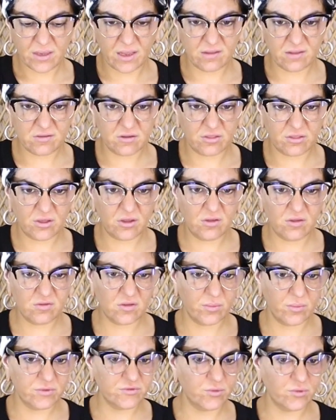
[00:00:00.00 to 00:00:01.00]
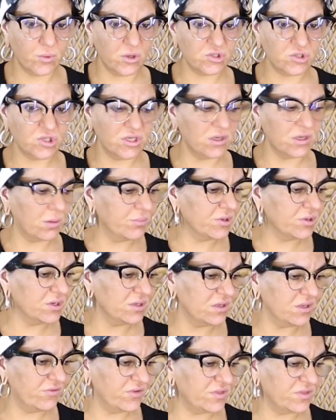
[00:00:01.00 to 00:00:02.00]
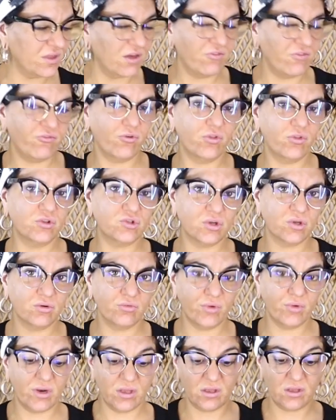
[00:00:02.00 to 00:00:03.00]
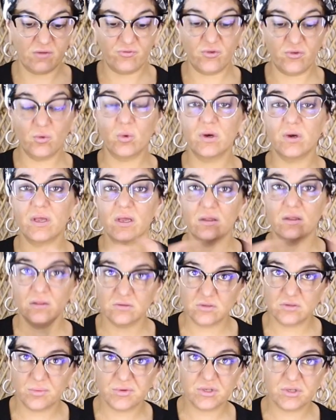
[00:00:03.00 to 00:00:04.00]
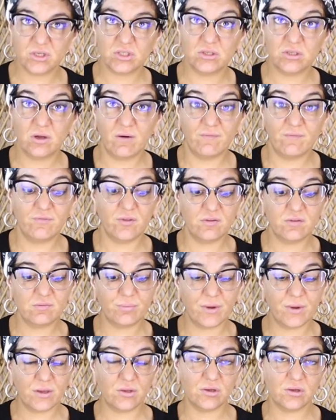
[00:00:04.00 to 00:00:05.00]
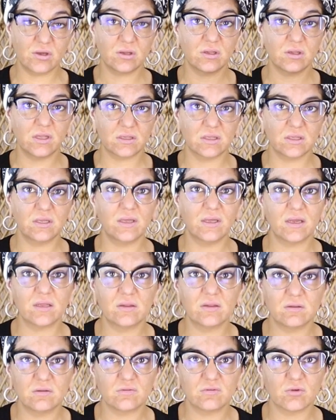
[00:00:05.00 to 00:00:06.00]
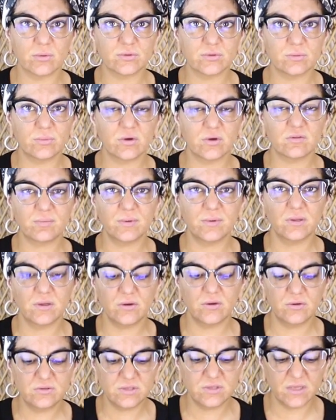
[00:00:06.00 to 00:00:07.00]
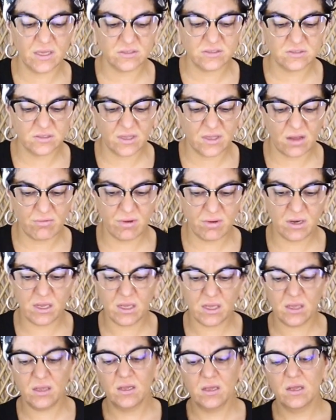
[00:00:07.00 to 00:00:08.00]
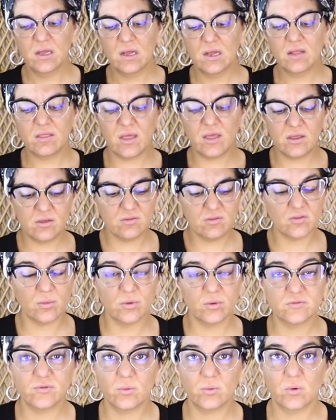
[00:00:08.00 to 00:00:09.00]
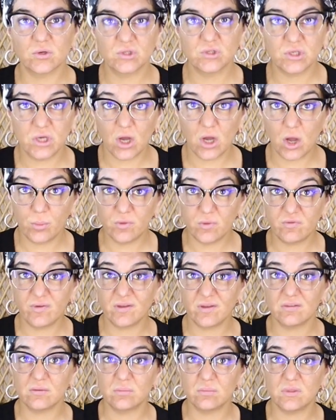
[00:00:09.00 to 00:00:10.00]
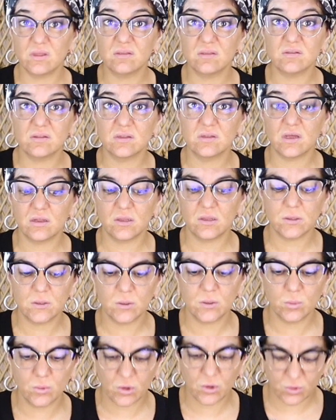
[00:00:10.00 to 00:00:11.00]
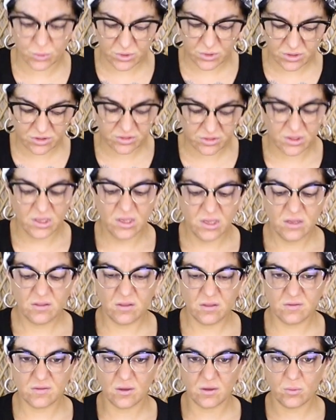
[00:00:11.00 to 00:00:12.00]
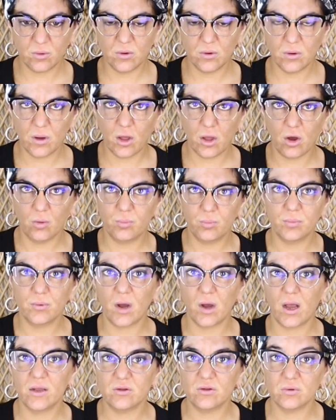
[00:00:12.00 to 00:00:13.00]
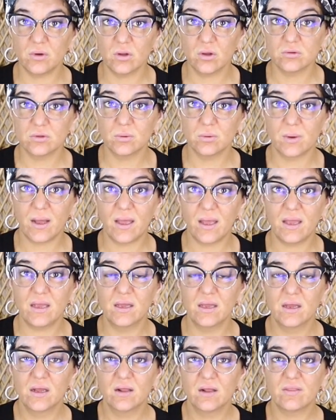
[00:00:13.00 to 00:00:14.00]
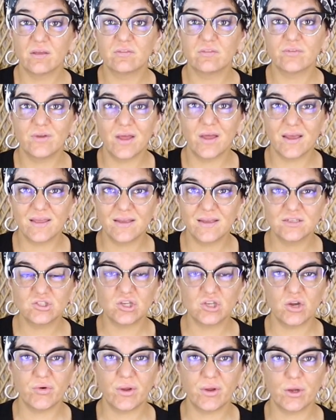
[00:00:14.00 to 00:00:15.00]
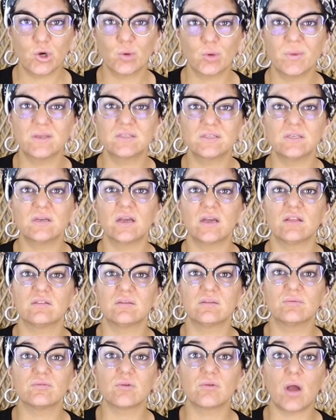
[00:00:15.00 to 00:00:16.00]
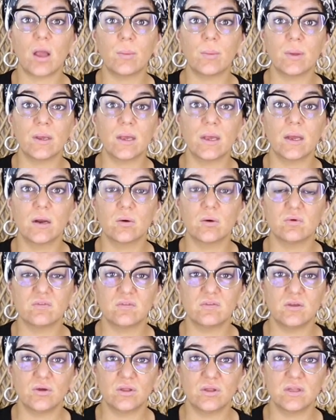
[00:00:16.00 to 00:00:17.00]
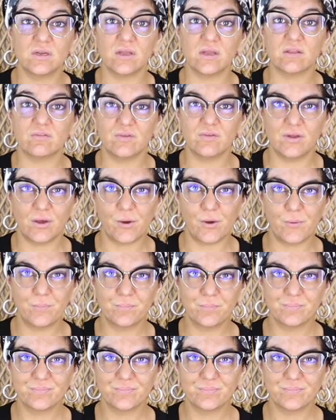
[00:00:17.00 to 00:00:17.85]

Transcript: Cancer, thank you so much for watching. I'm going to leave it there for the general reading. If you want to hear the interpretation of this spread, you can click the link in the description box below to get to that reading. Thank you so much for watching. I hope you found some things in there that you can work with, things that will help guide you along the way. Thanks for liking, sharing, commenting, and subscribing, and I will see you in the next video.